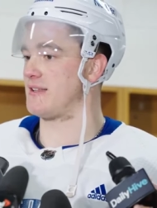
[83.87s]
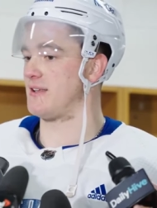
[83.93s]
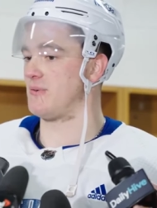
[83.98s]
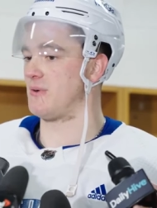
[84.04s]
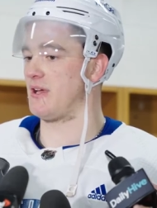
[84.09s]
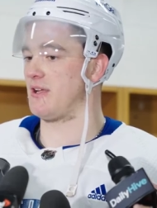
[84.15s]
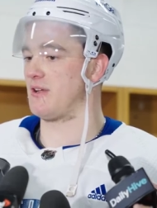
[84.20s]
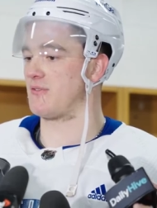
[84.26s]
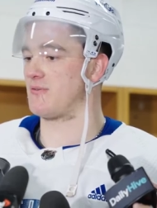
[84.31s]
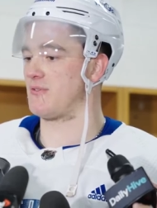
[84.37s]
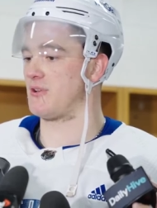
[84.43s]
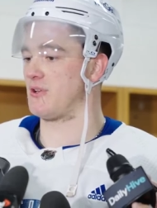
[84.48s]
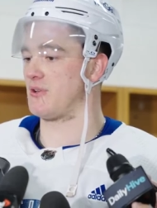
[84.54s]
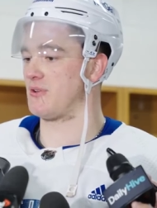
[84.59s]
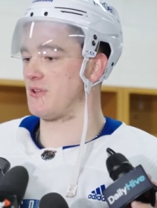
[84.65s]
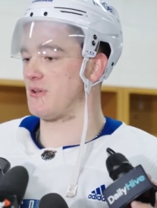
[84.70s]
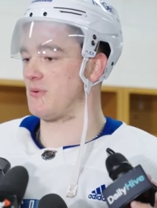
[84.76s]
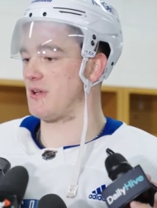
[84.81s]
They're waiting for
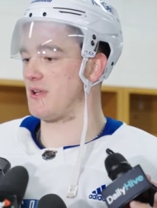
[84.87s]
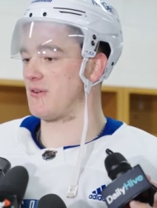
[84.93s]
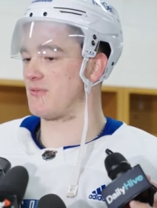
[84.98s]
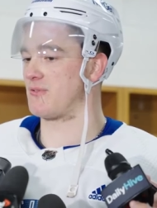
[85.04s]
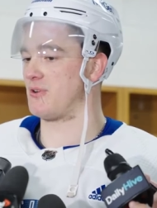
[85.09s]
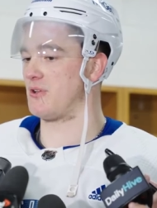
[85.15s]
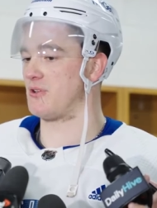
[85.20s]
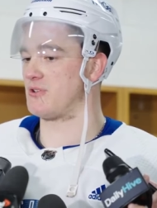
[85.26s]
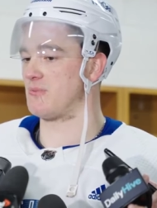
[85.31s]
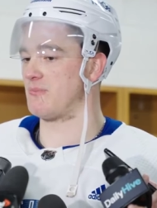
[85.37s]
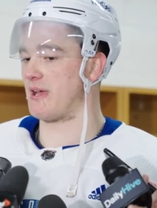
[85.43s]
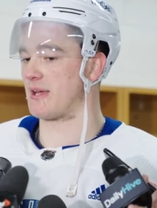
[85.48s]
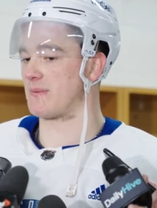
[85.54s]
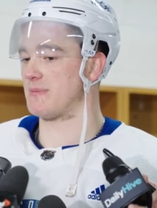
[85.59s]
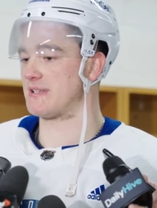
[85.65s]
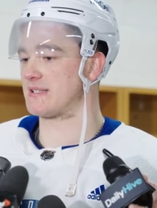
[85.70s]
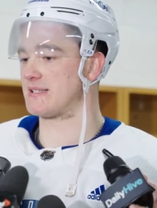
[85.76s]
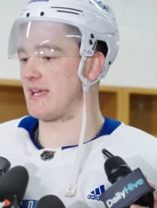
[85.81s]
you. They're waiting for you to
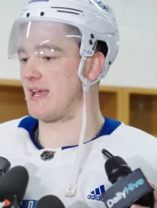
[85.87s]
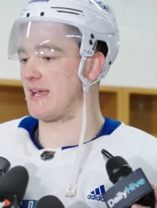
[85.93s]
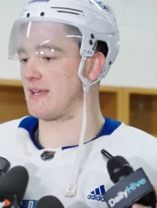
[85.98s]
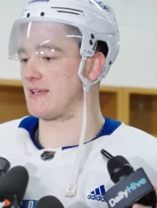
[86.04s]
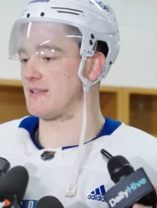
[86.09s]
make mistake,